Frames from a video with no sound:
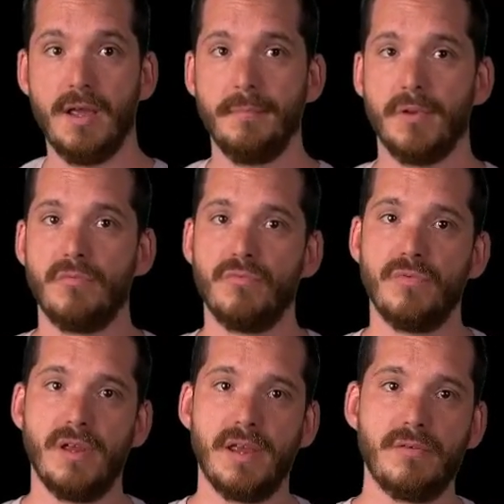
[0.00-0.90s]
But
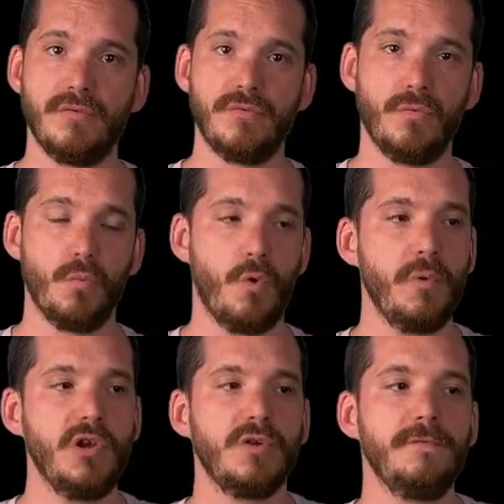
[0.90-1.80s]
in what we're
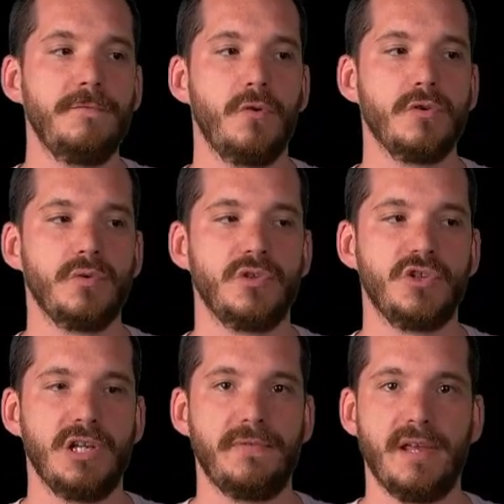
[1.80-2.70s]
looking for to
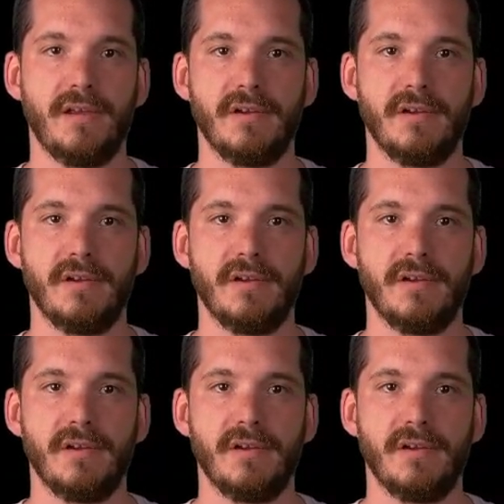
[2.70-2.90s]
achieve here